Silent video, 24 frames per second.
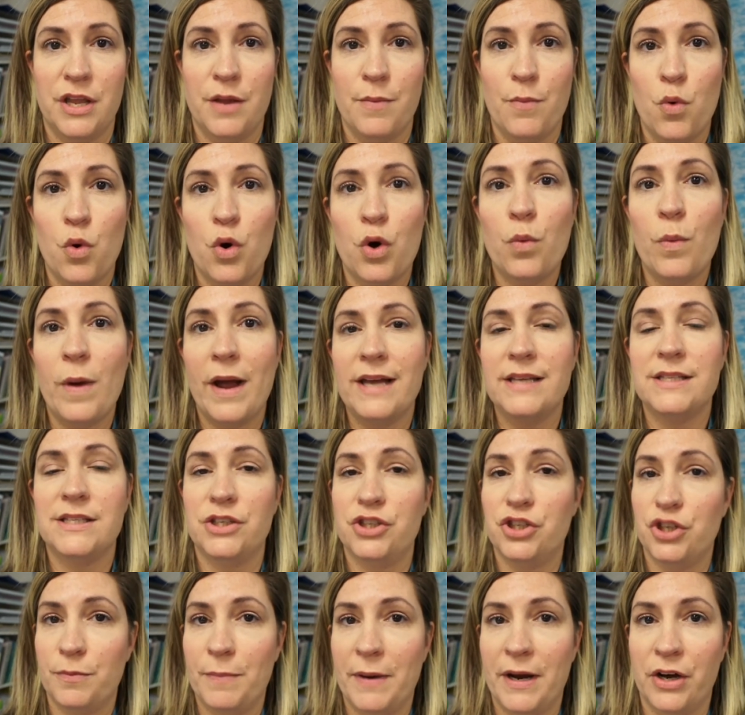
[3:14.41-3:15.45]
The more ways
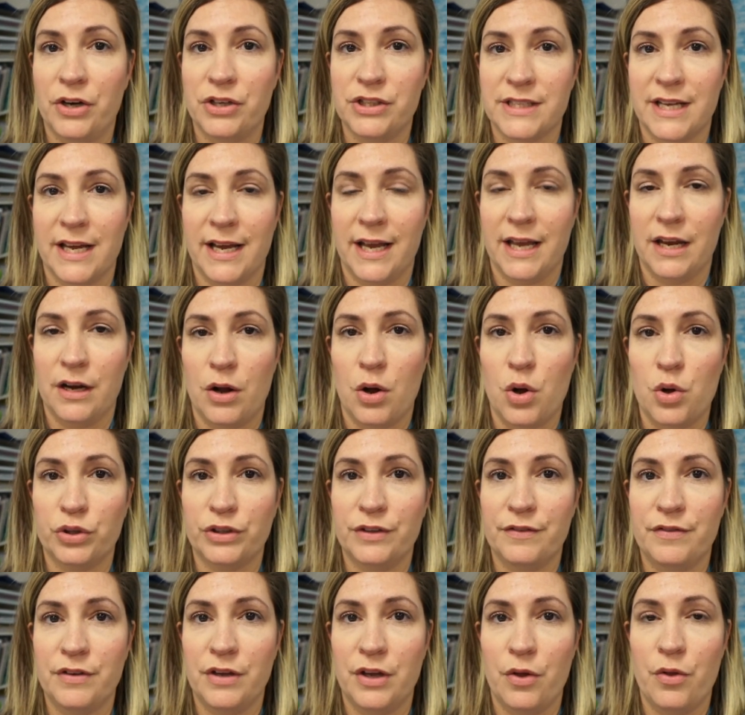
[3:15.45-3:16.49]
that your parents can get a hold
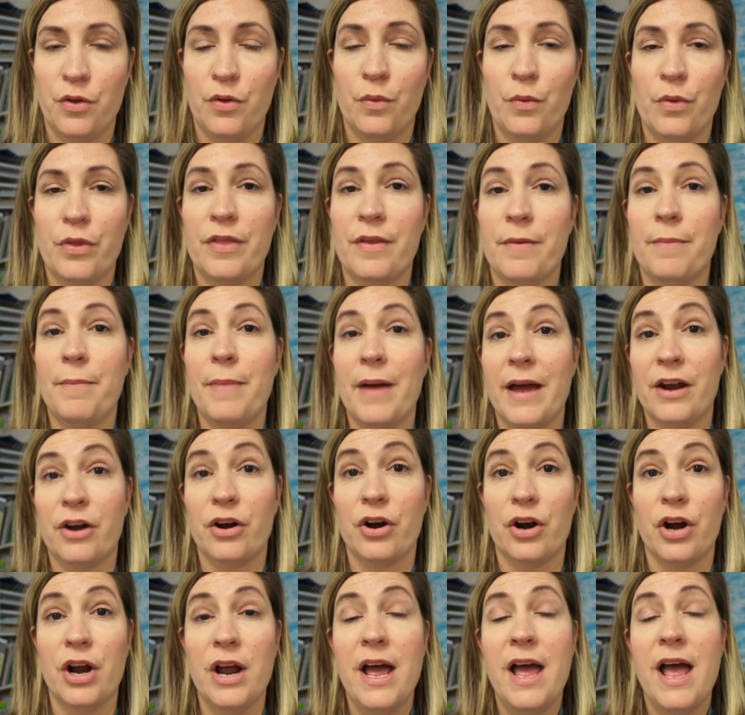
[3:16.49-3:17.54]
of you, the
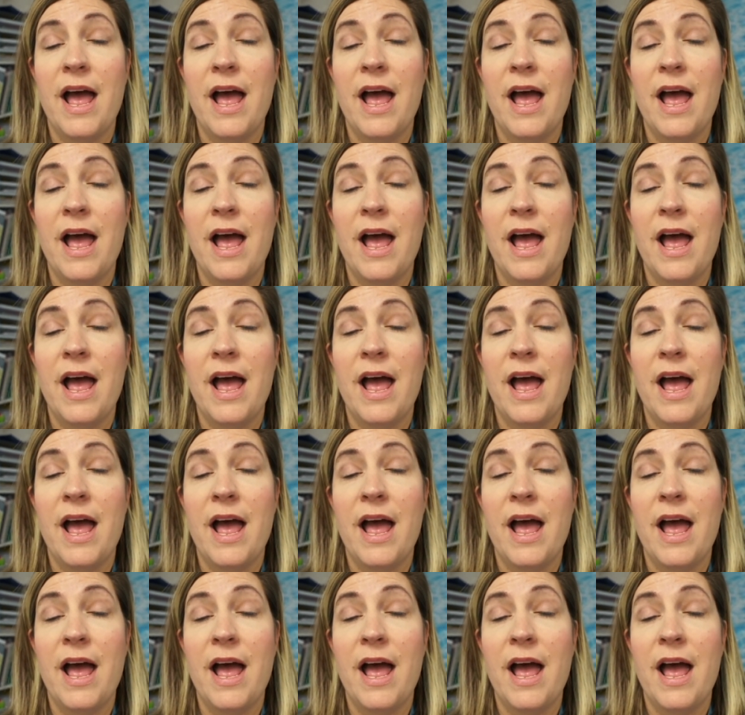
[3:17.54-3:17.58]
better